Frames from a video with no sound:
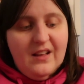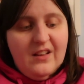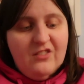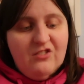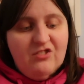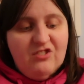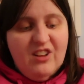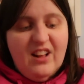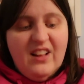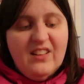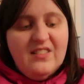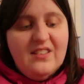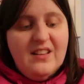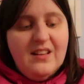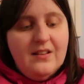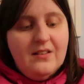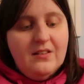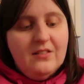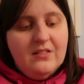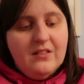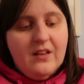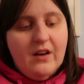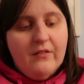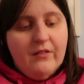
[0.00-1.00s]
Shazzy
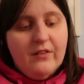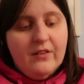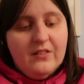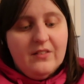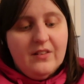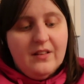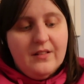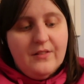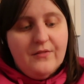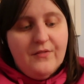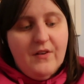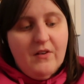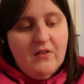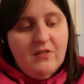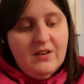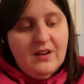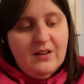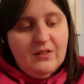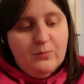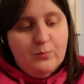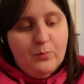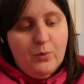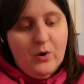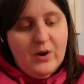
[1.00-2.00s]
discovers that the
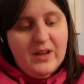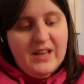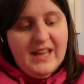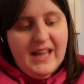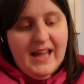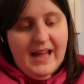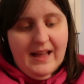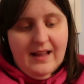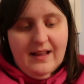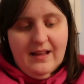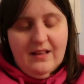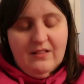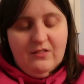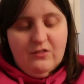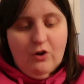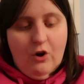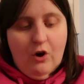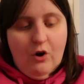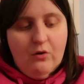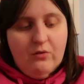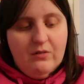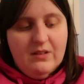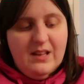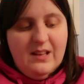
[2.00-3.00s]
villainous boy king is
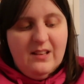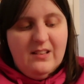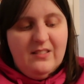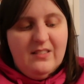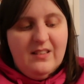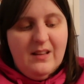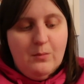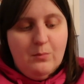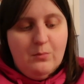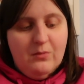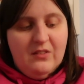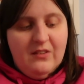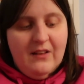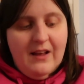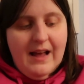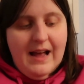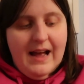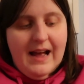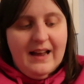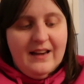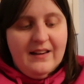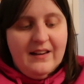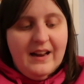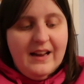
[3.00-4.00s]
not all he seems,
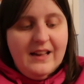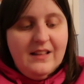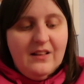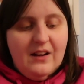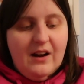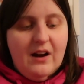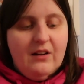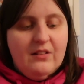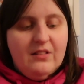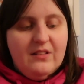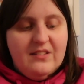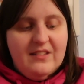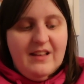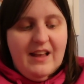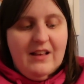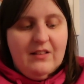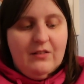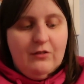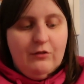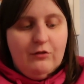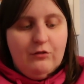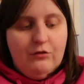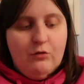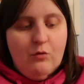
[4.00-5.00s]
and neither are the
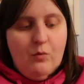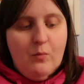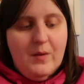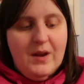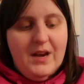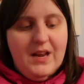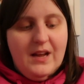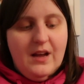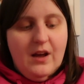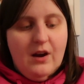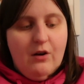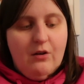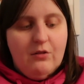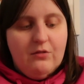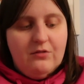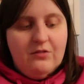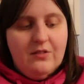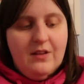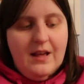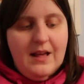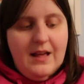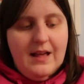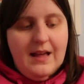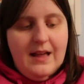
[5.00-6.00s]
deaths of so many
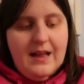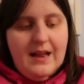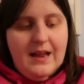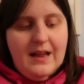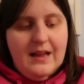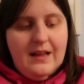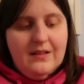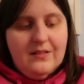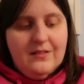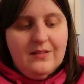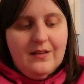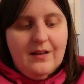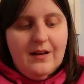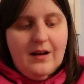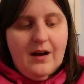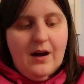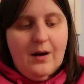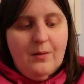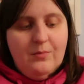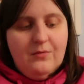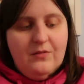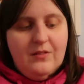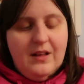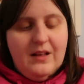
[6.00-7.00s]
girls. It's
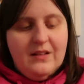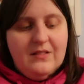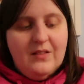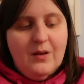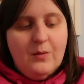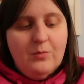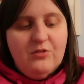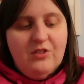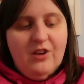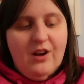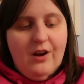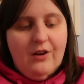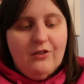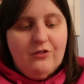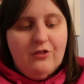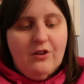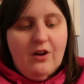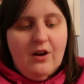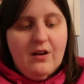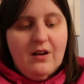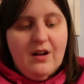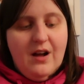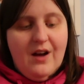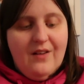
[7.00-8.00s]
up to her
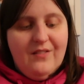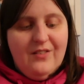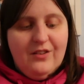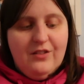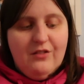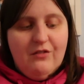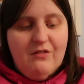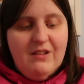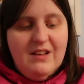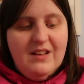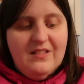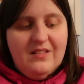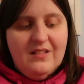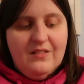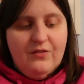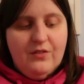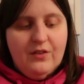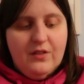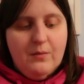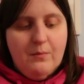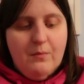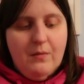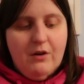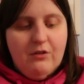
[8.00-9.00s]
to uncover the reason
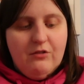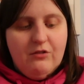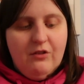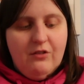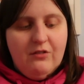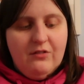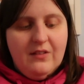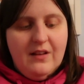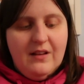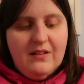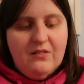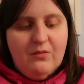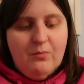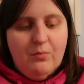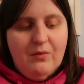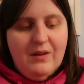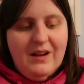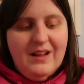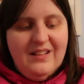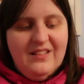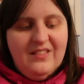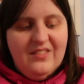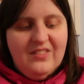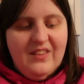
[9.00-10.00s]
for the murders and to
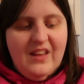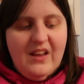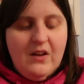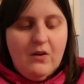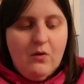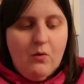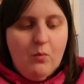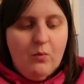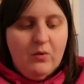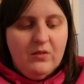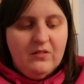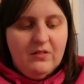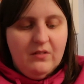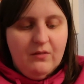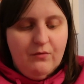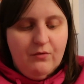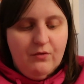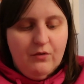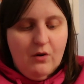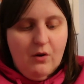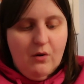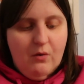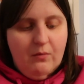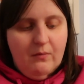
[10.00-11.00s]
break the cycle once and
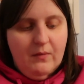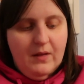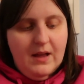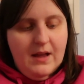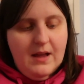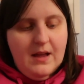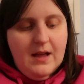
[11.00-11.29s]
for all.